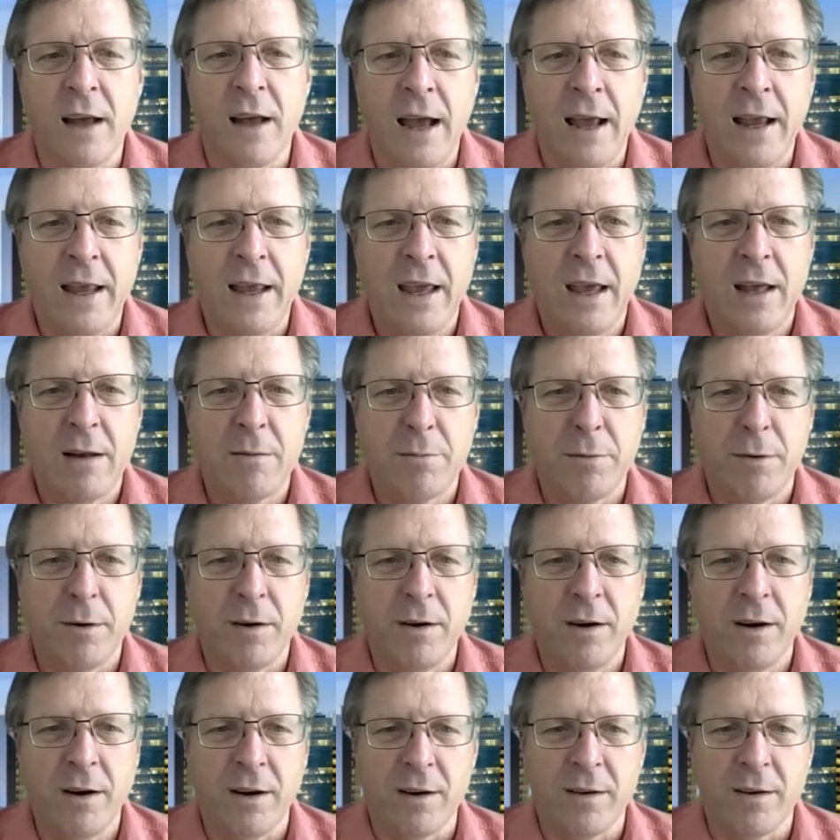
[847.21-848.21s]
I can't
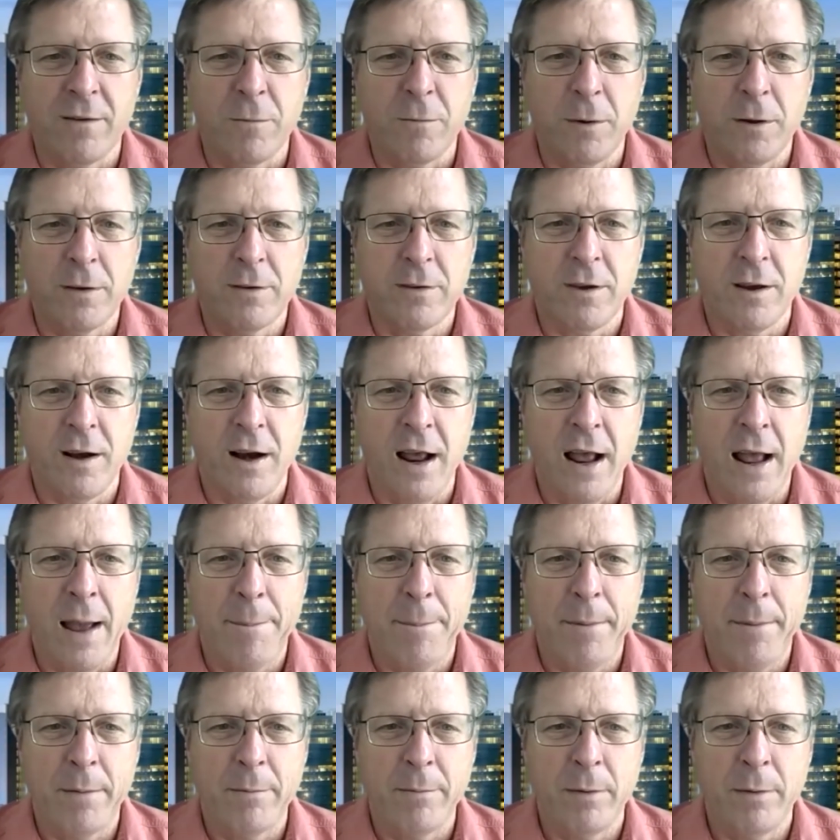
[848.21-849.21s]
predict what's going to
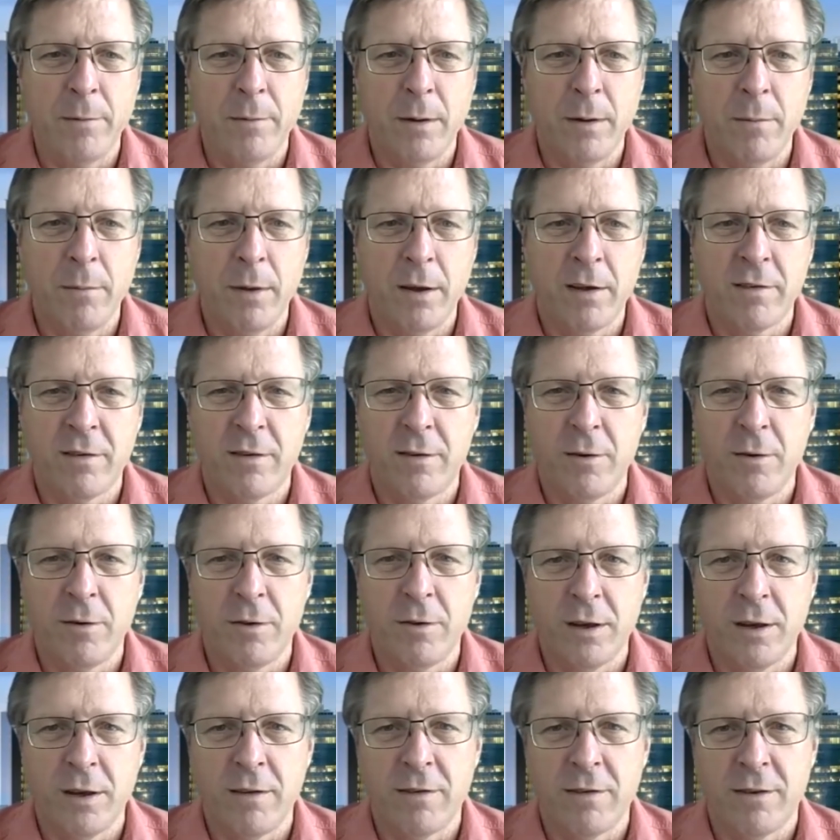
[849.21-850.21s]
happen when we mix two
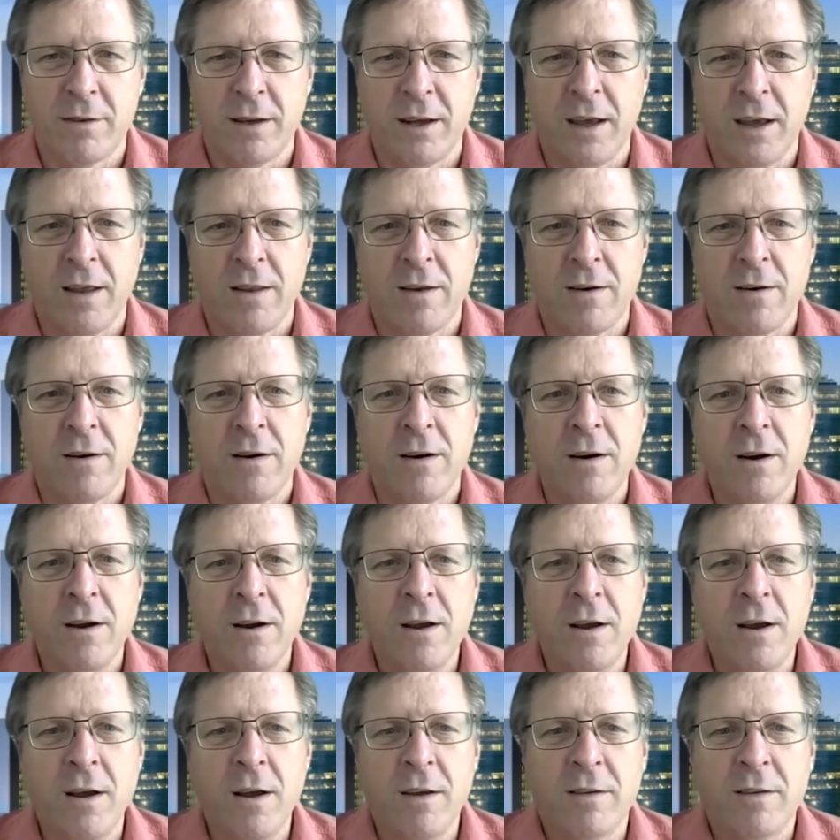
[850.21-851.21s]
things together.
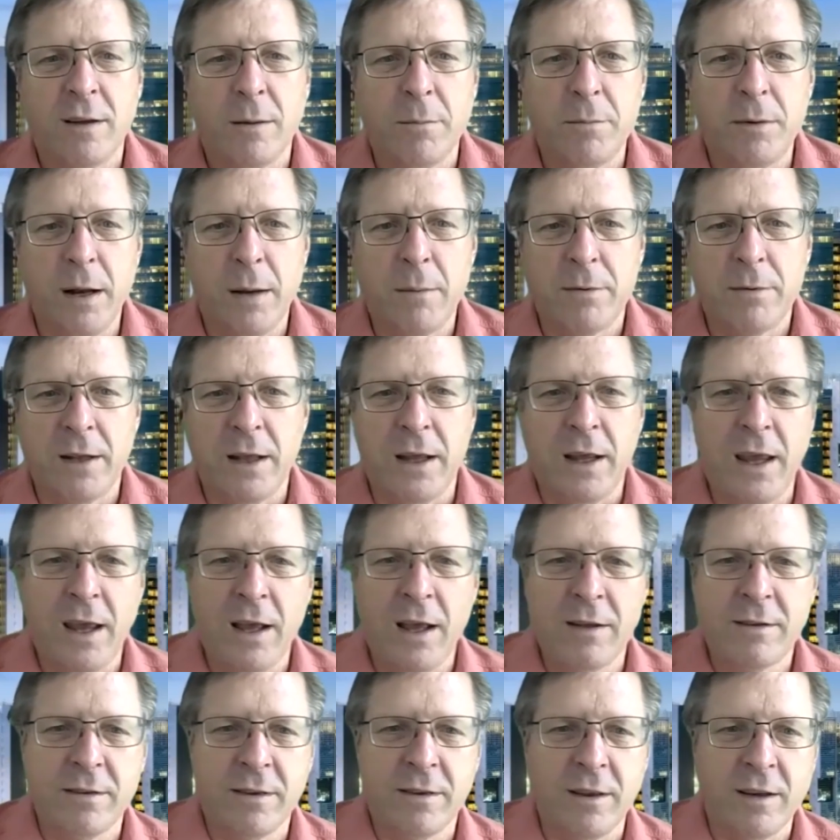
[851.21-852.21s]
Sometimes they
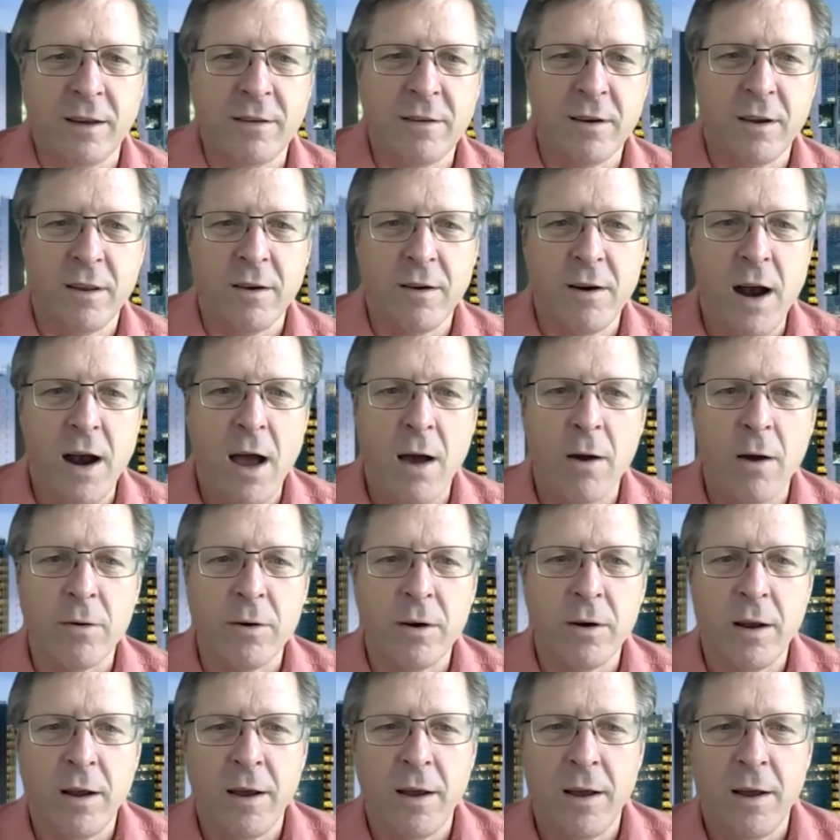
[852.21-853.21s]
cancel each other
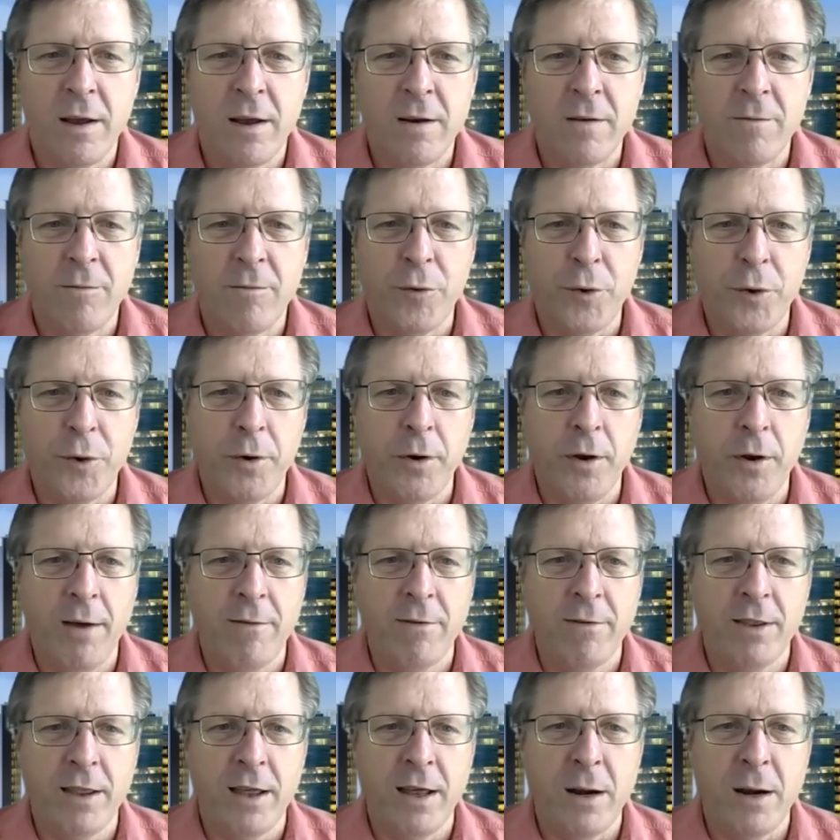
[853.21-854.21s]
out. And so you
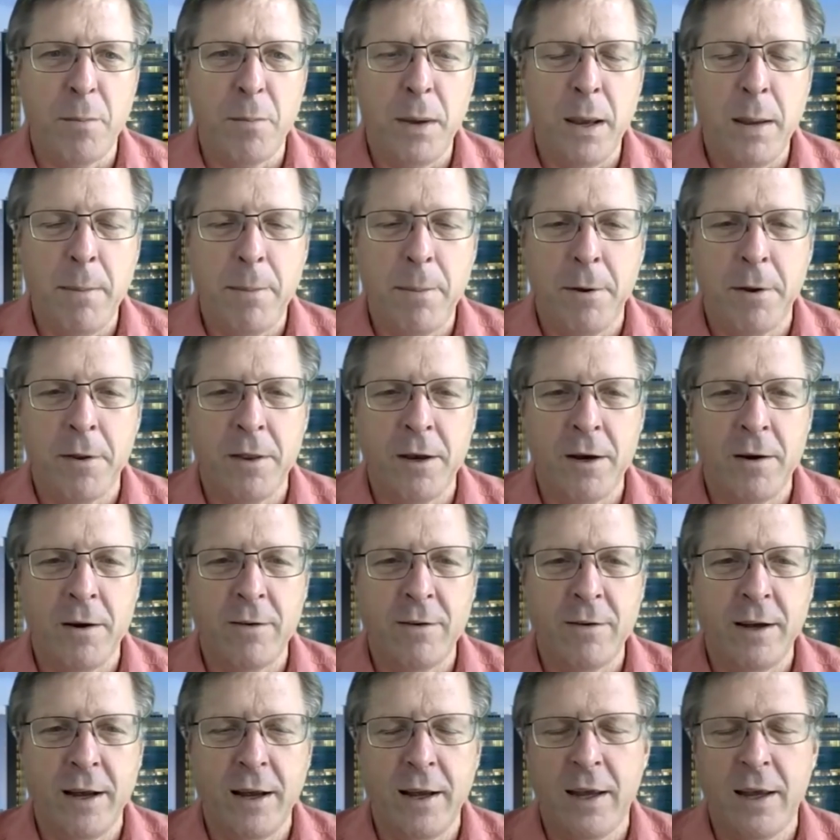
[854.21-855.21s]
have a lot of people that are
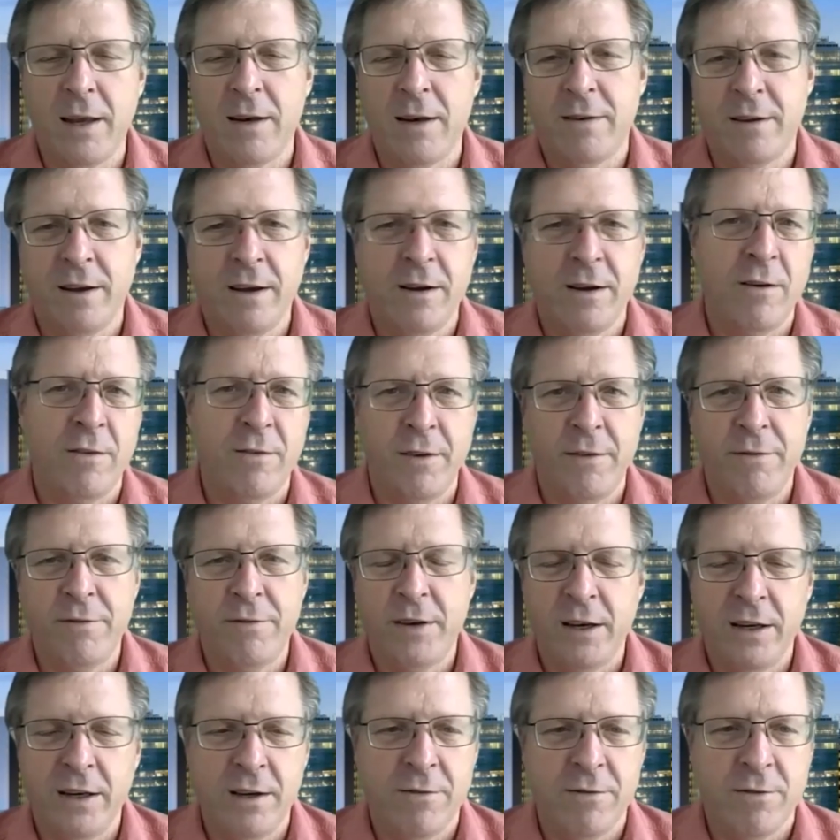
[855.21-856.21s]
taking 10 or
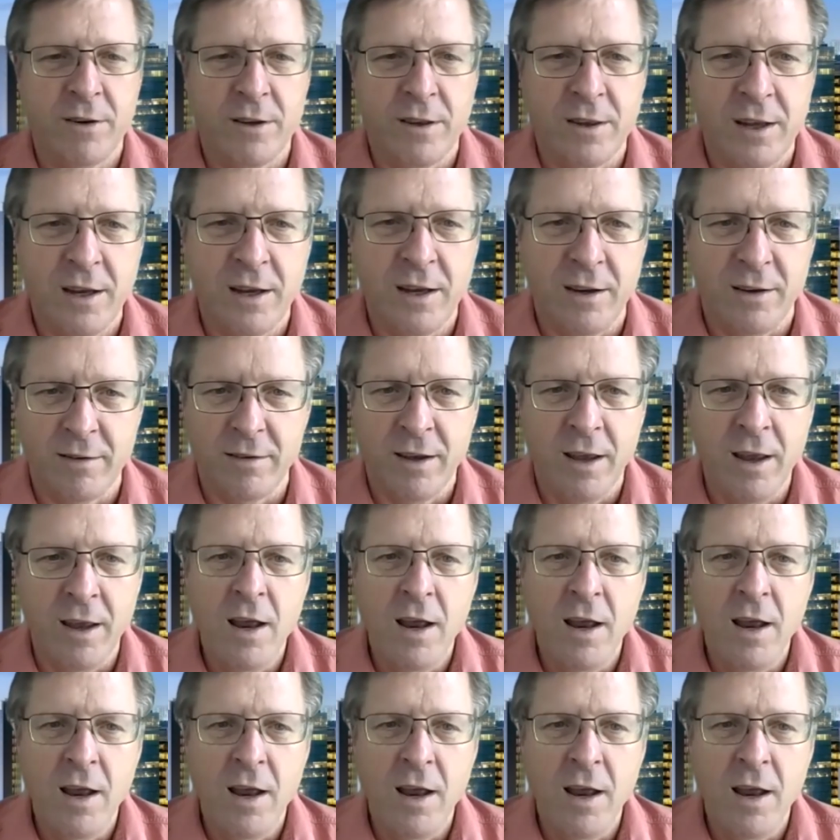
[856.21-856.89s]
15 different things.